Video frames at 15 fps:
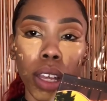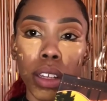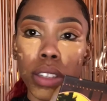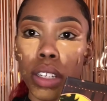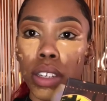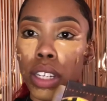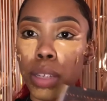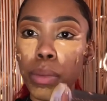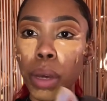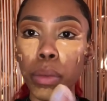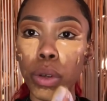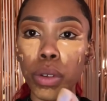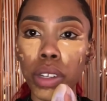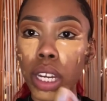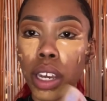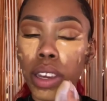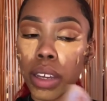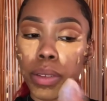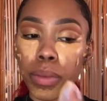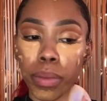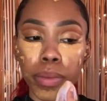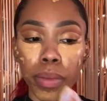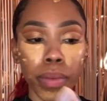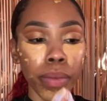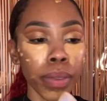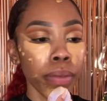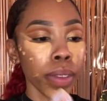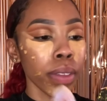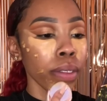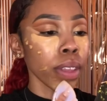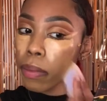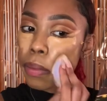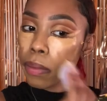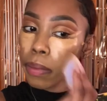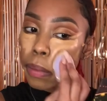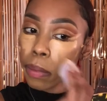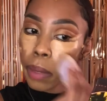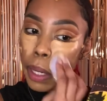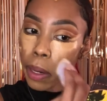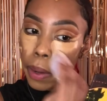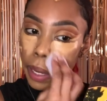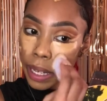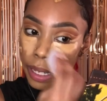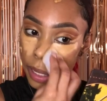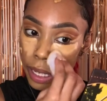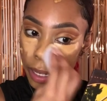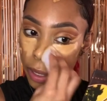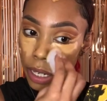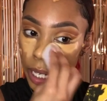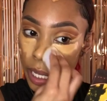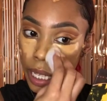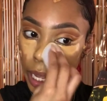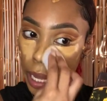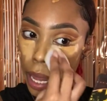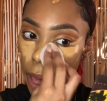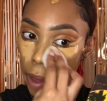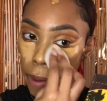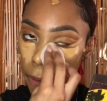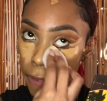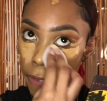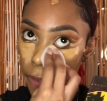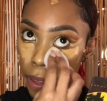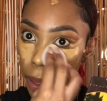it's just my mood today. But no, I seriously love